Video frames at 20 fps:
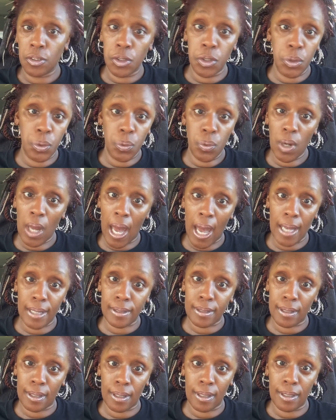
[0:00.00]
Do not,
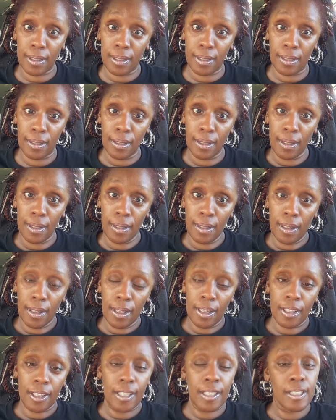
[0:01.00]
honey.
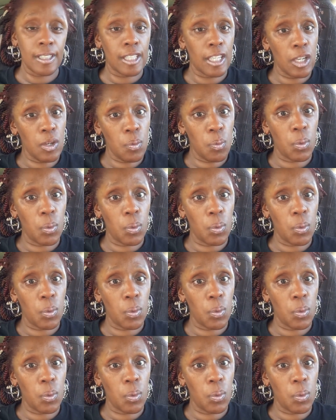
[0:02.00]
Because he